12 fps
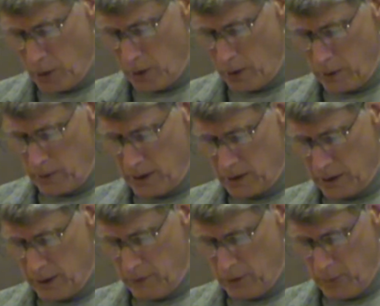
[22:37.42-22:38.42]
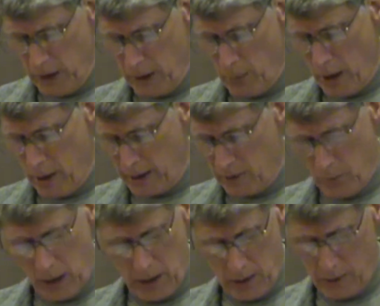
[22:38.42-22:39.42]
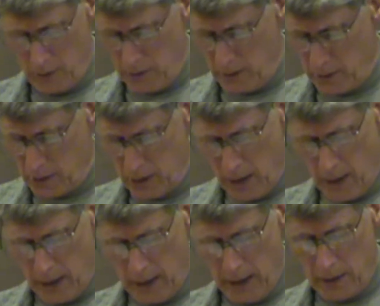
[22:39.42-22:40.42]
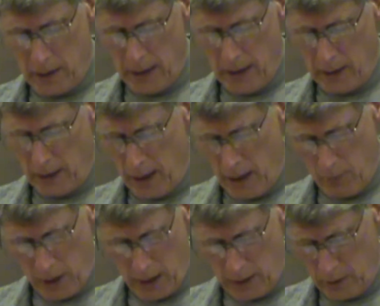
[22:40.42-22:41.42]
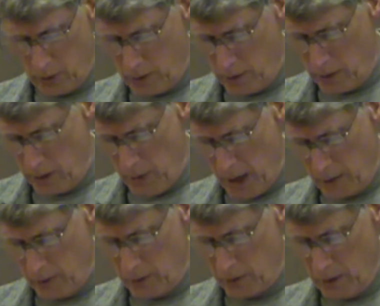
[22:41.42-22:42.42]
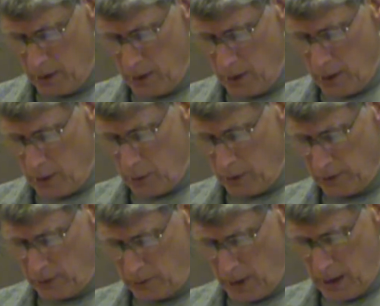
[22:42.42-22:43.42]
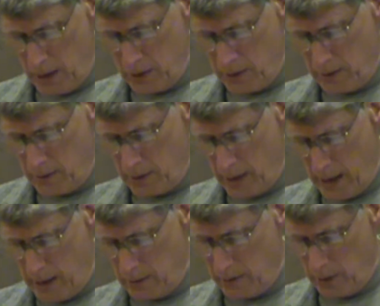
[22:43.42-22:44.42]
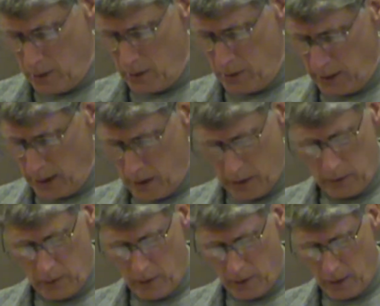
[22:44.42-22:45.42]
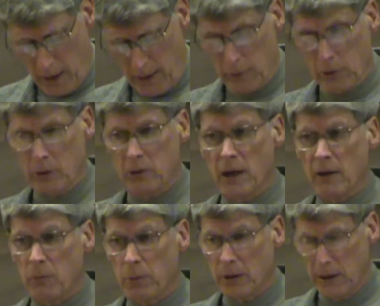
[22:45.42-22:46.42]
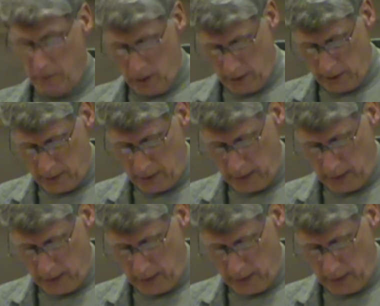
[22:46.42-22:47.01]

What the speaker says: All the rest of it being Merrick's main interests, hand-to-hand combat in courtly manners. What's strange is that Hay is the only character in the novel who does believe in these